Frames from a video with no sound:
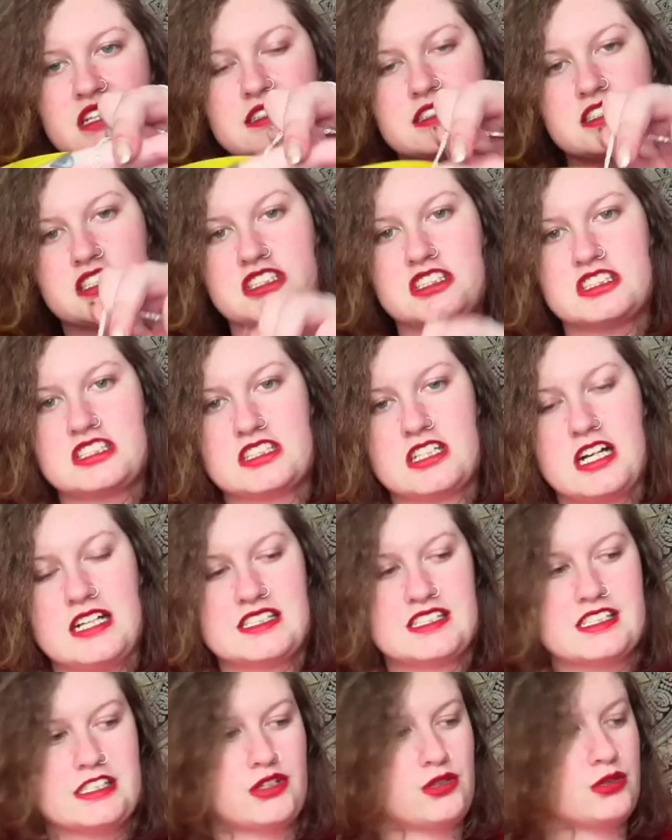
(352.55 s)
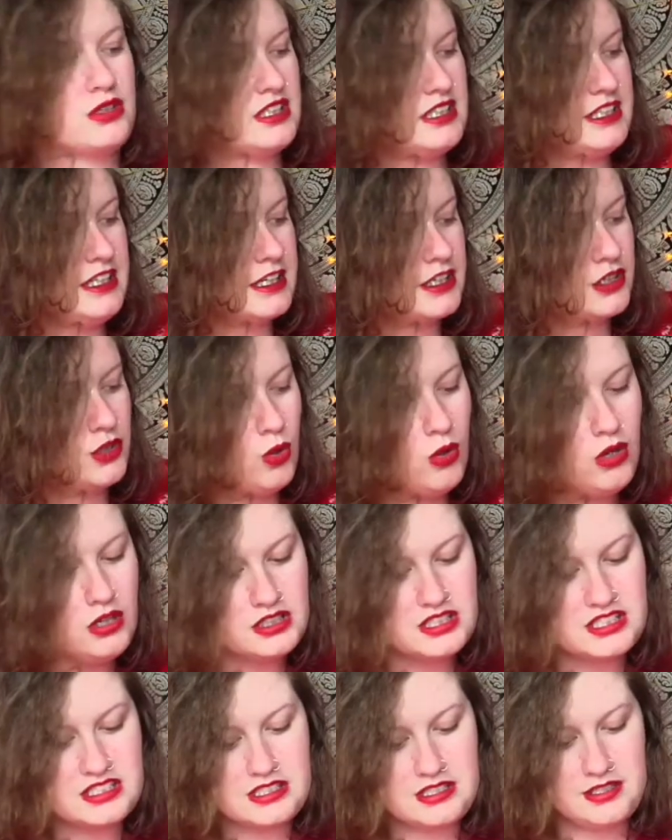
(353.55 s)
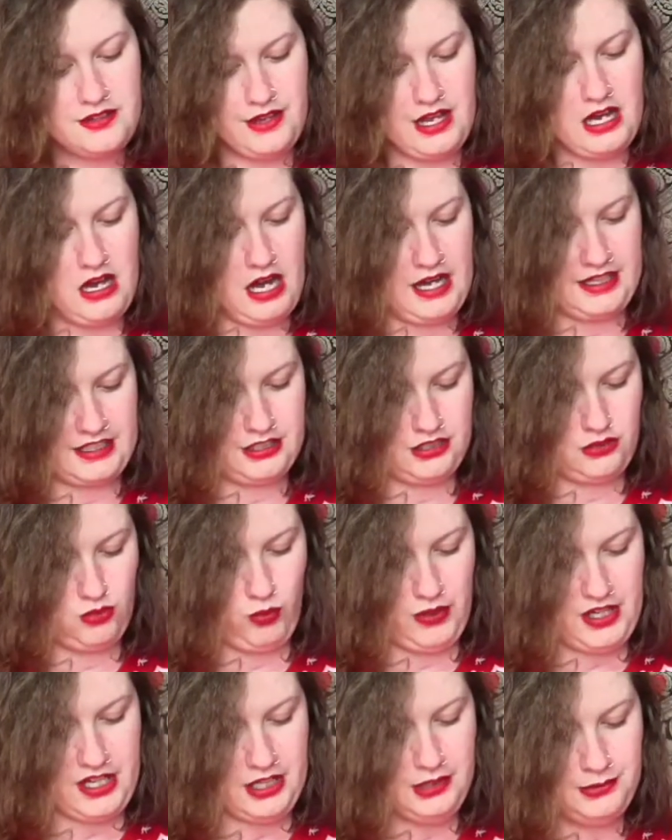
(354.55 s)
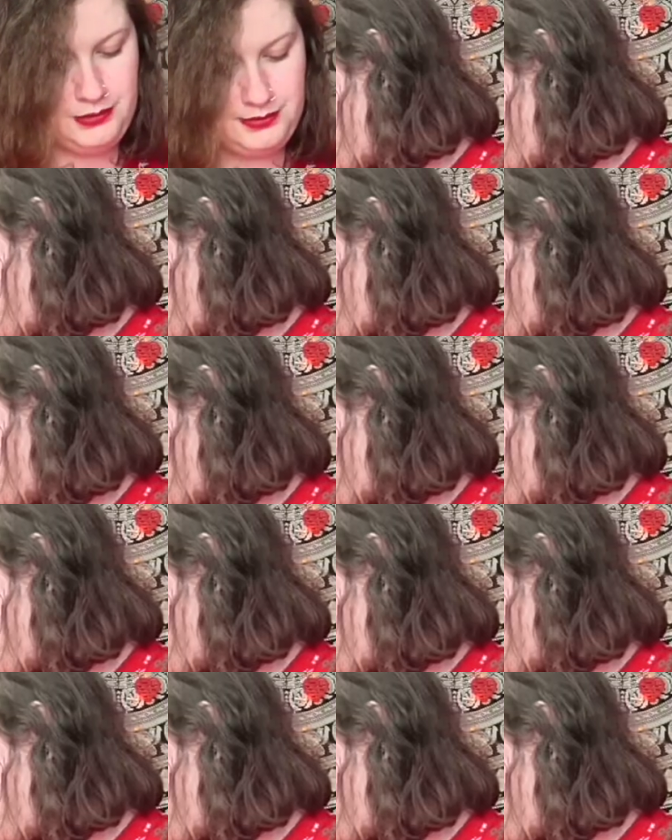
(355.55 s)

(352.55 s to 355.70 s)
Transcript: It's just a nice little clear quartz that I can wear.